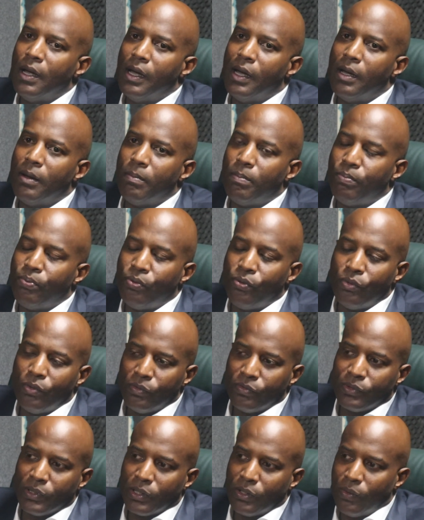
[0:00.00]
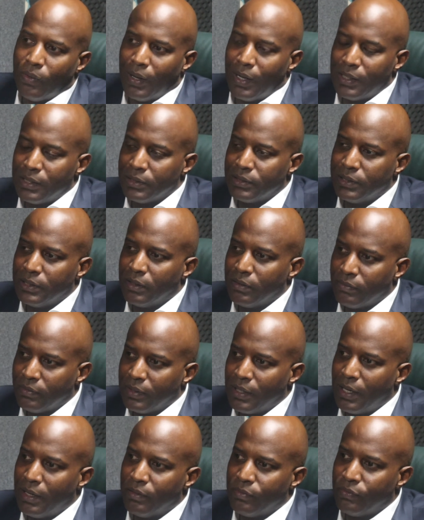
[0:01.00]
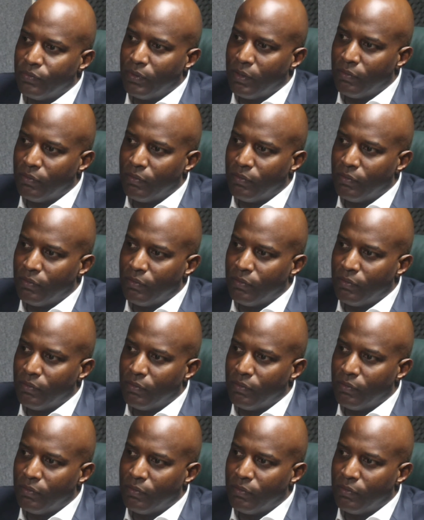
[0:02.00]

improve the quality of life